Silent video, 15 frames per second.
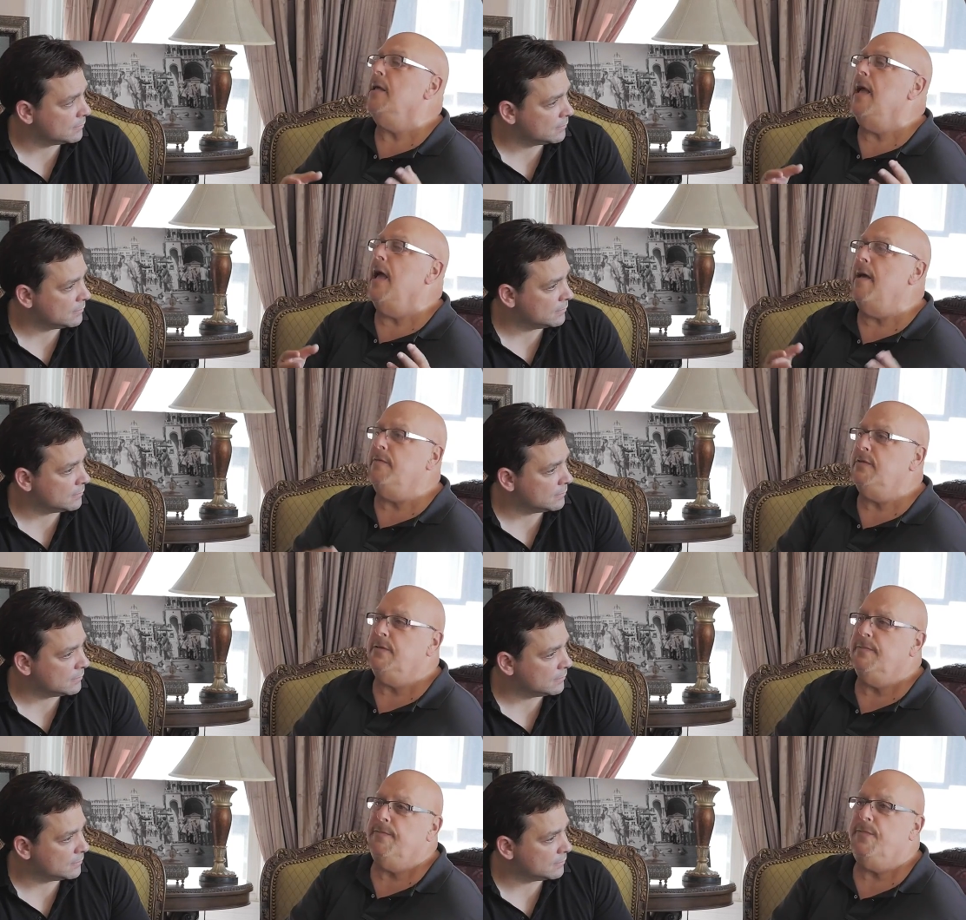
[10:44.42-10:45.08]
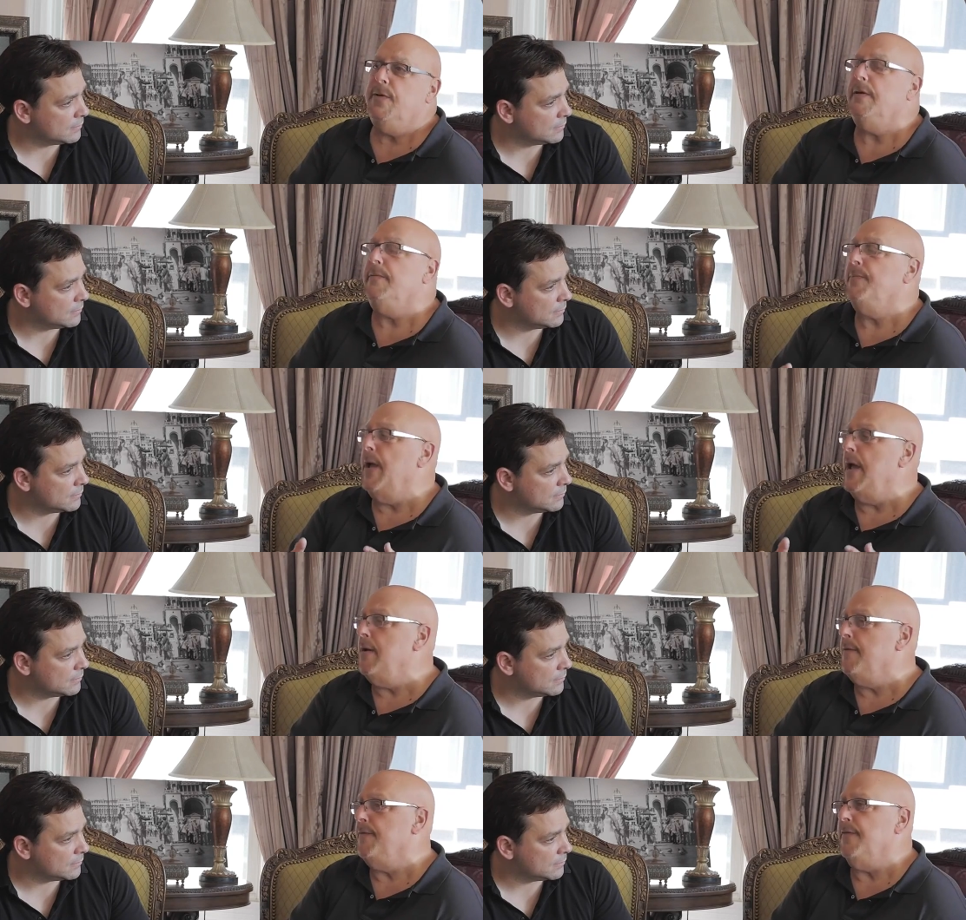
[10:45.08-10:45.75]
Speaker 1: have some fun,
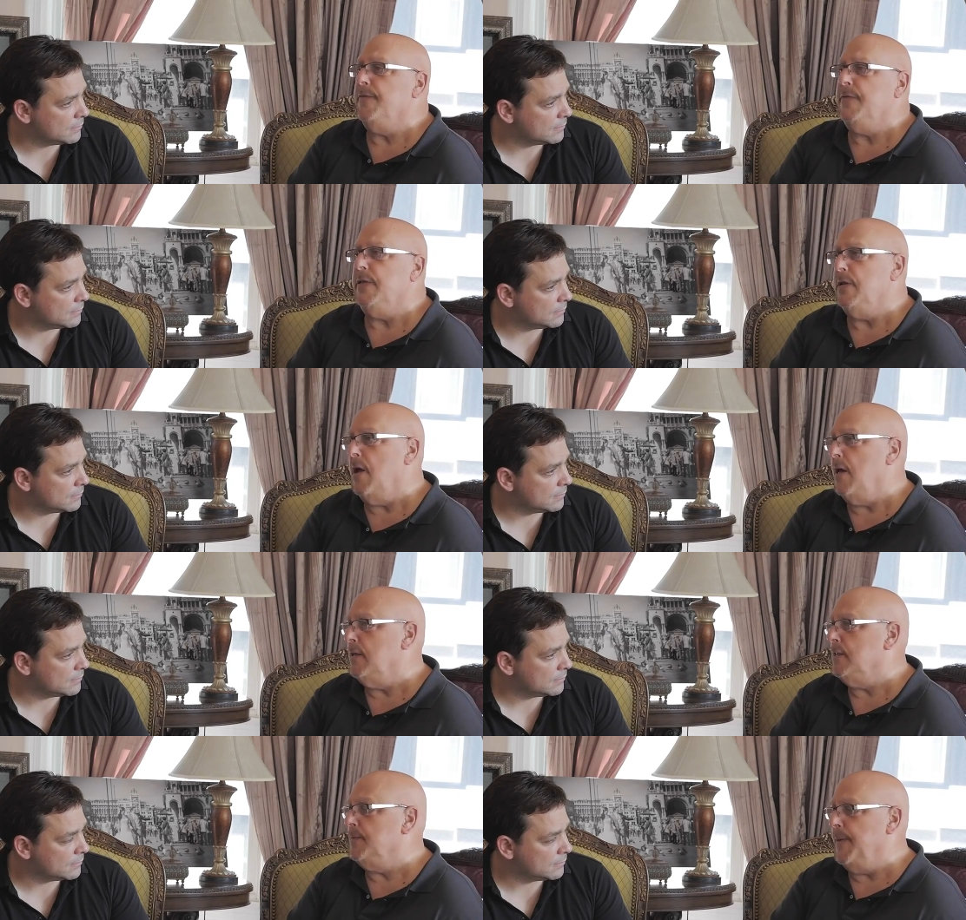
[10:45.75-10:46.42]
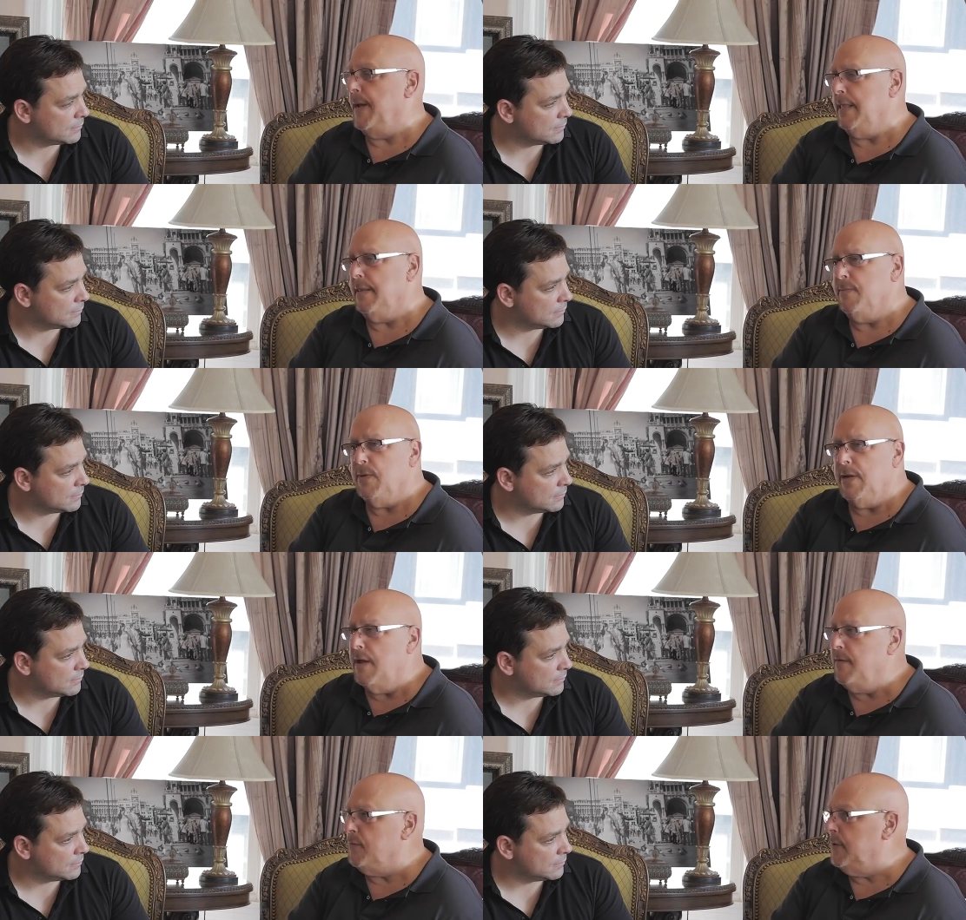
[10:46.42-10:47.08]
pay her fifty dollars, pay them
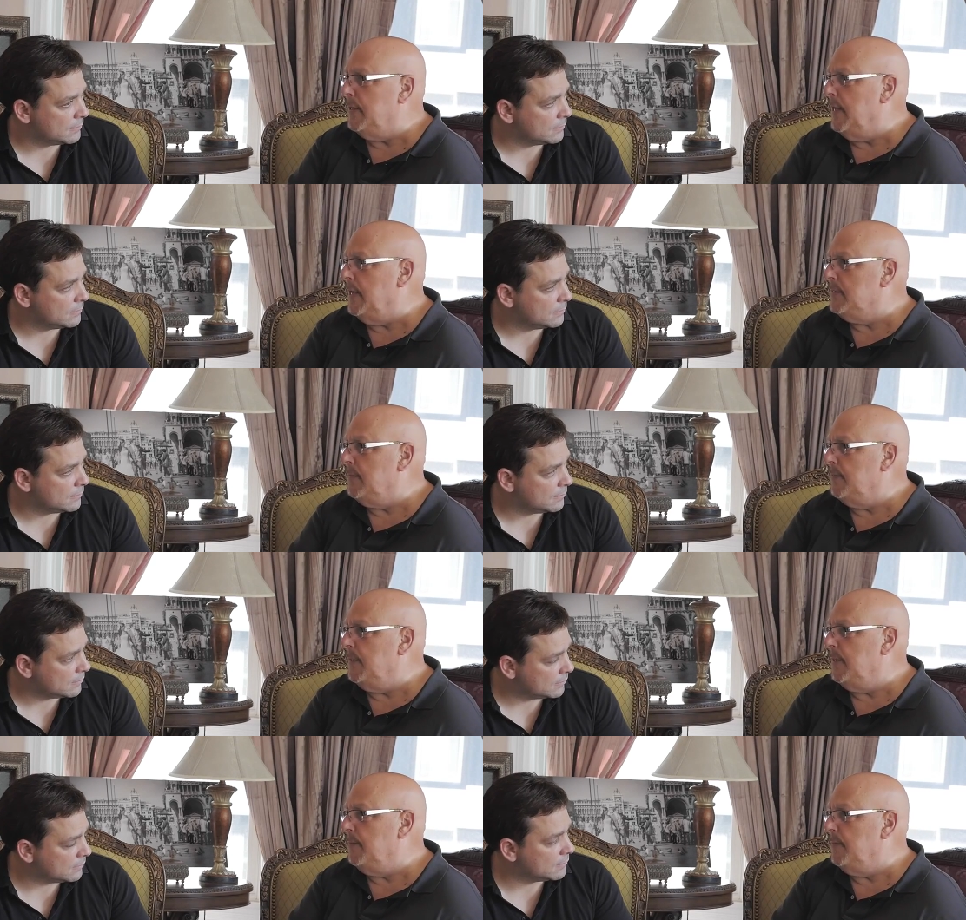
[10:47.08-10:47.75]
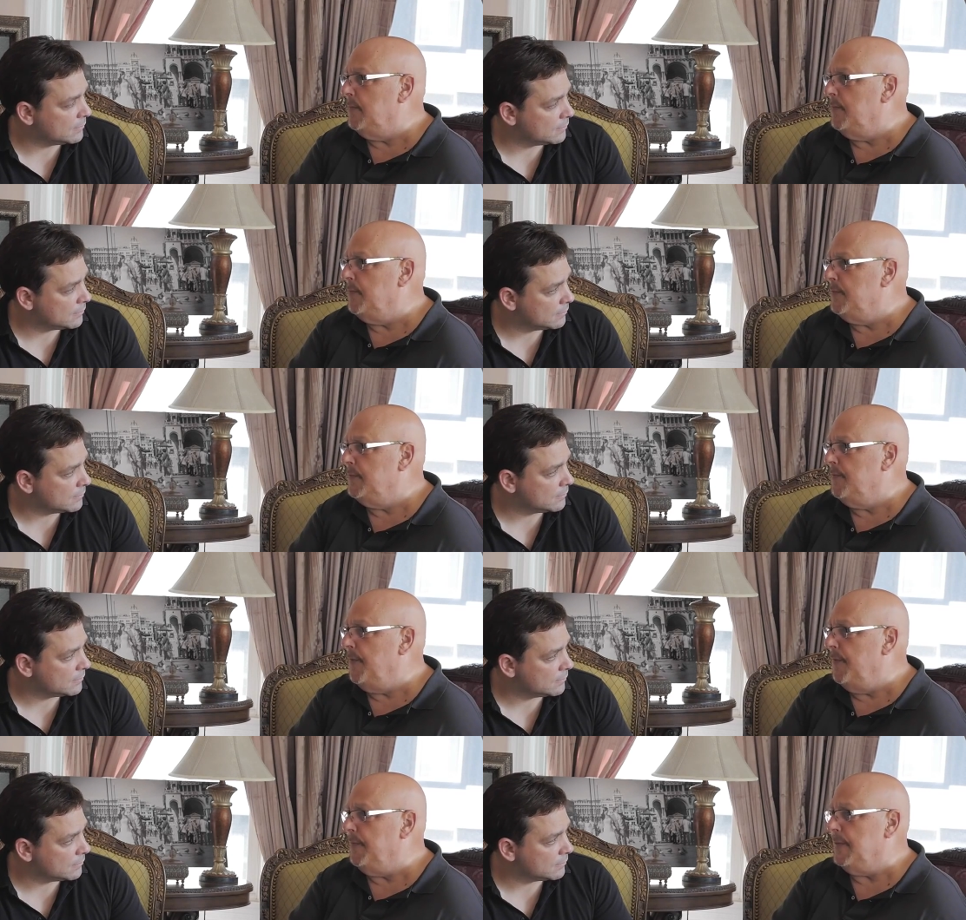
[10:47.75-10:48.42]
whatever it is, something,
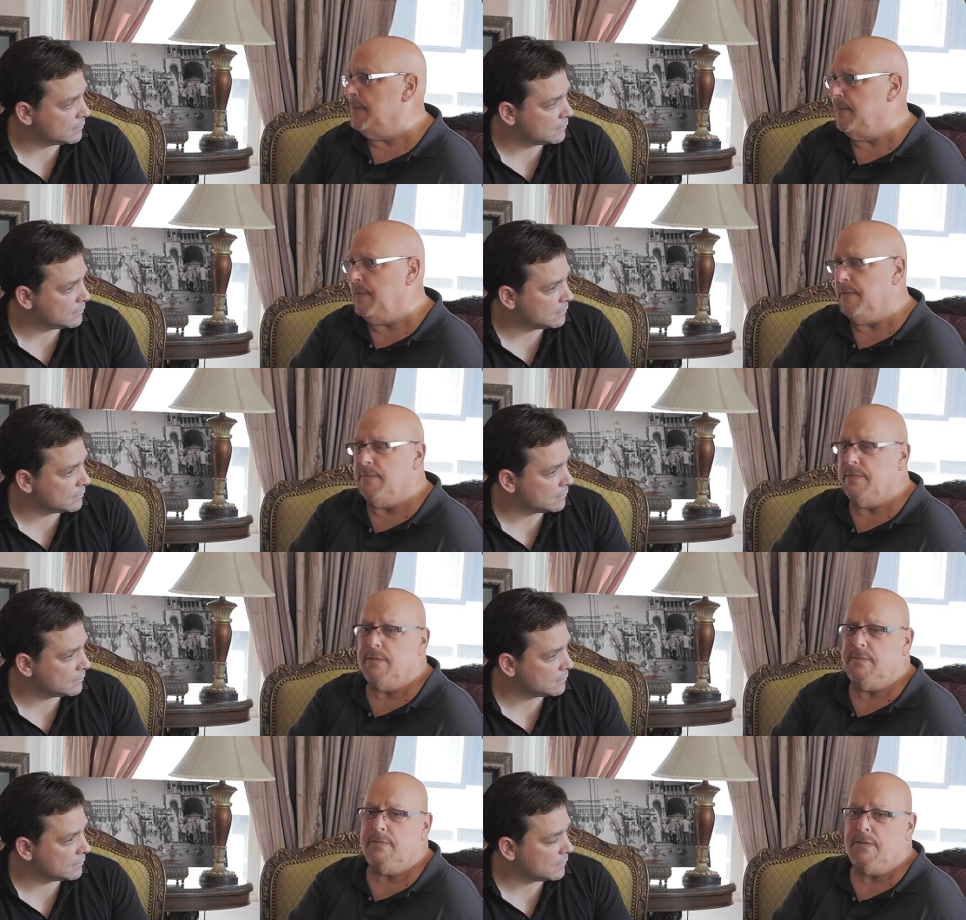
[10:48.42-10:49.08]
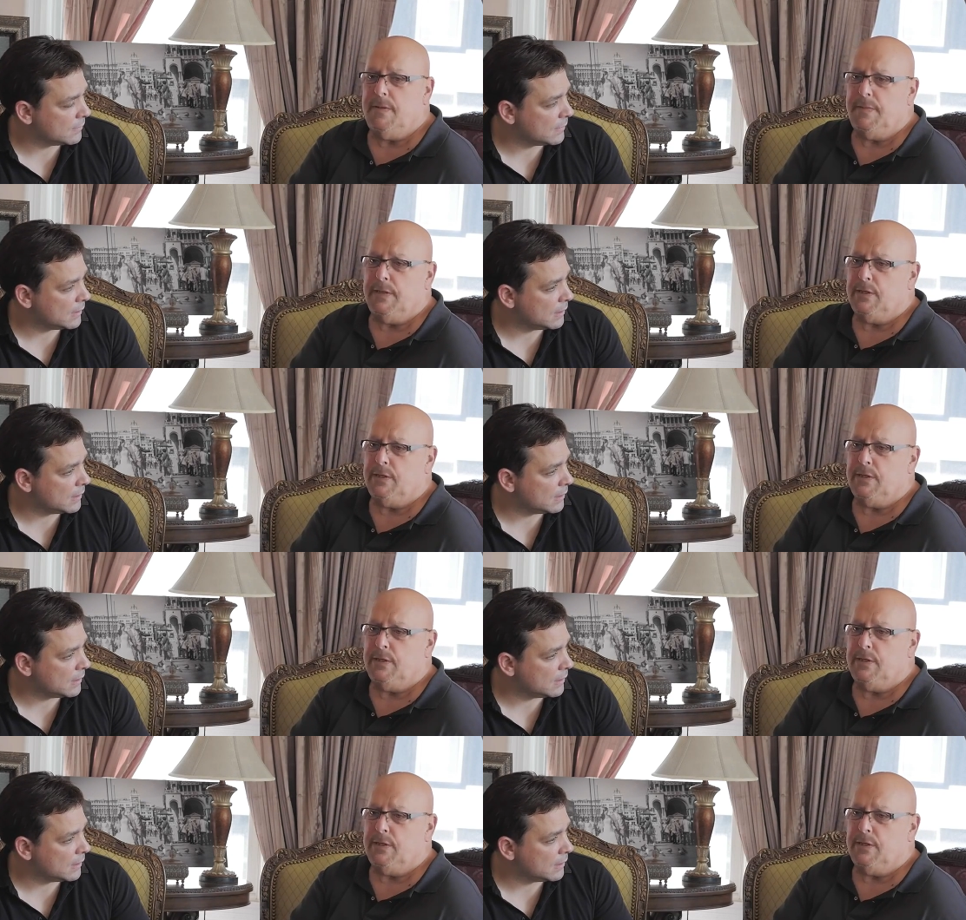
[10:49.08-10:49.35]
something, something